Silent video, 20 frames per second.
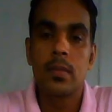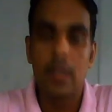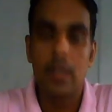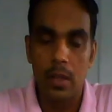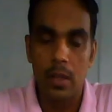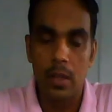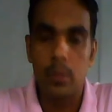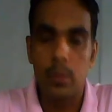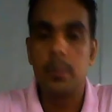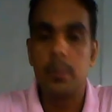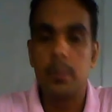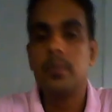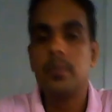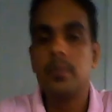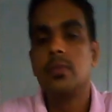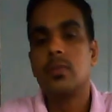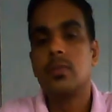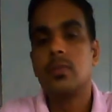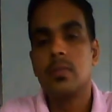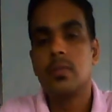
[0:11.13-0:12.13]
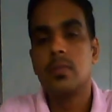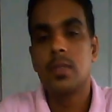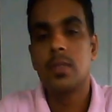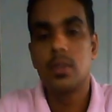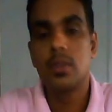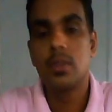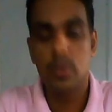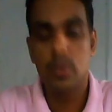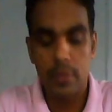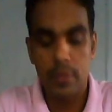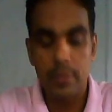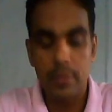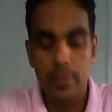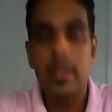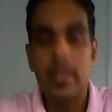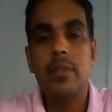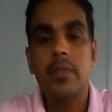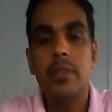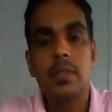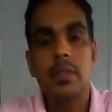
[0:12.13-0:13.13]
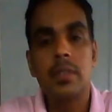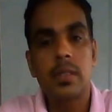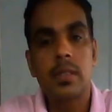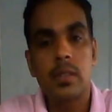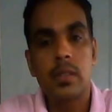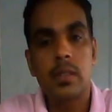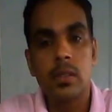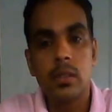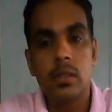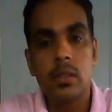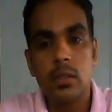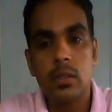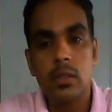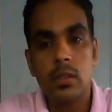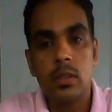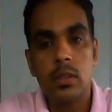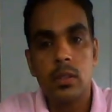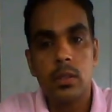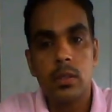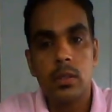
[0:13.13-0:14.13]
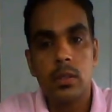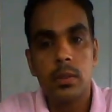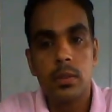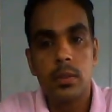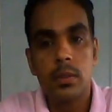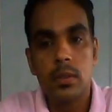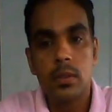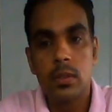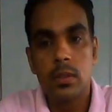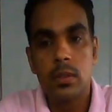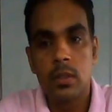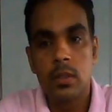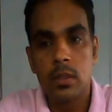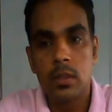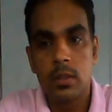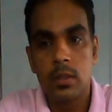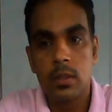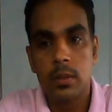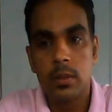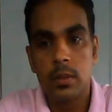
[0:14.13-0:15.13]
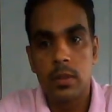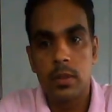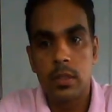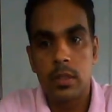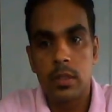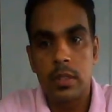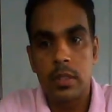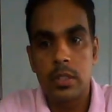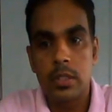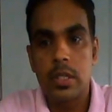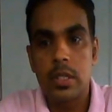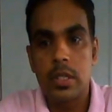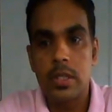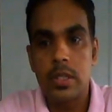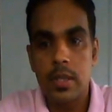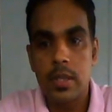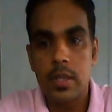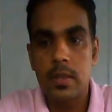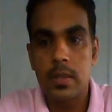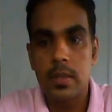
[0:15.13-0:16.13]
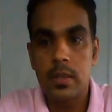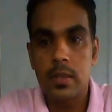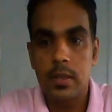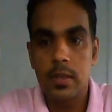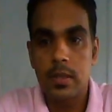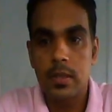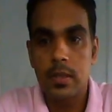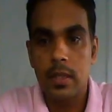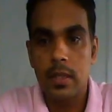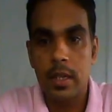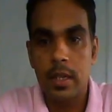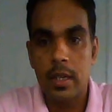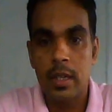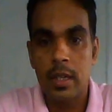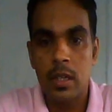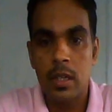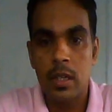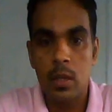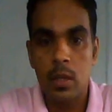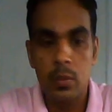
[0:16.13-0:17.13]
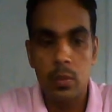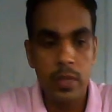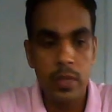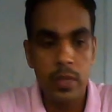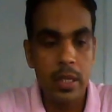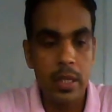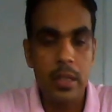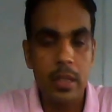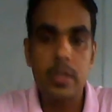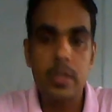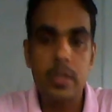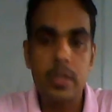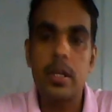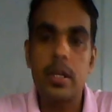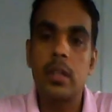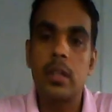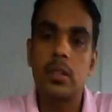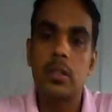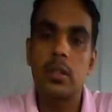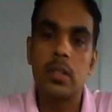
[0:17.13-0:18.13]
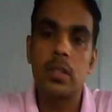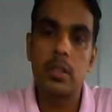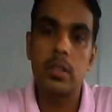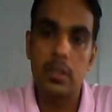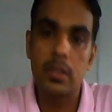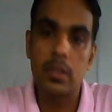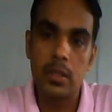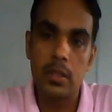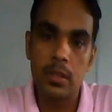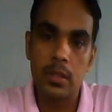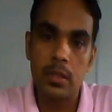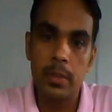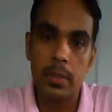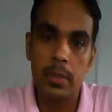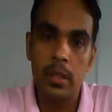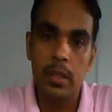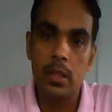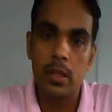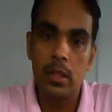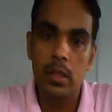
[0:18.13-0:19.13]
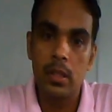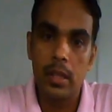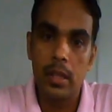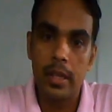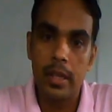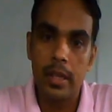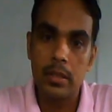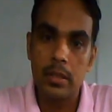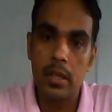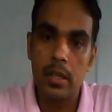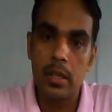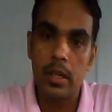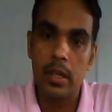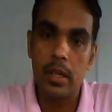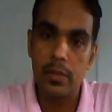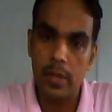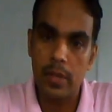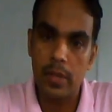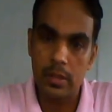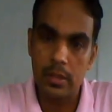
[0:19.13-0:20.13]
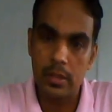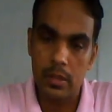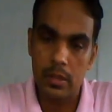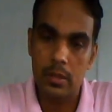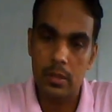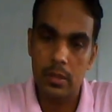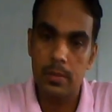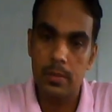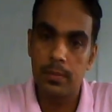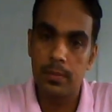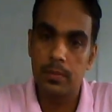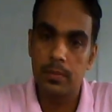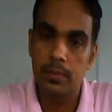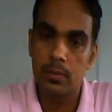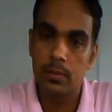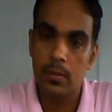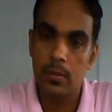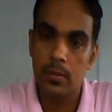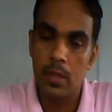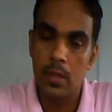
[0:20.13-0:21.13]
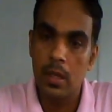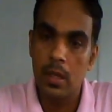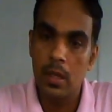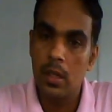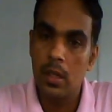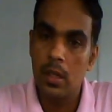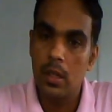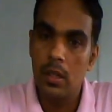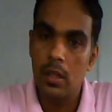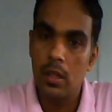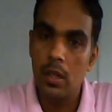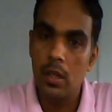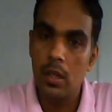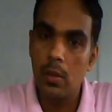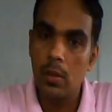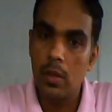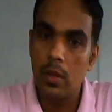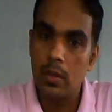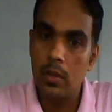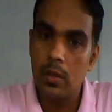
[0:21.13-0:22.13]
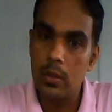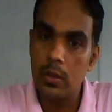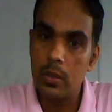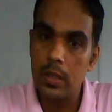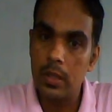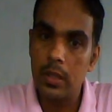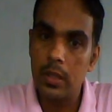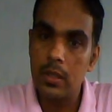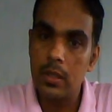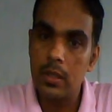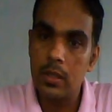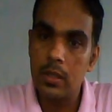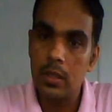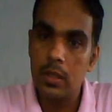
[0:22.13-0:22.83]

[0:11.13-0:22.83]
Hello. So far we have discussed the crystal structures and how we can understand crystal structures by X-ray diffractions. Now our question is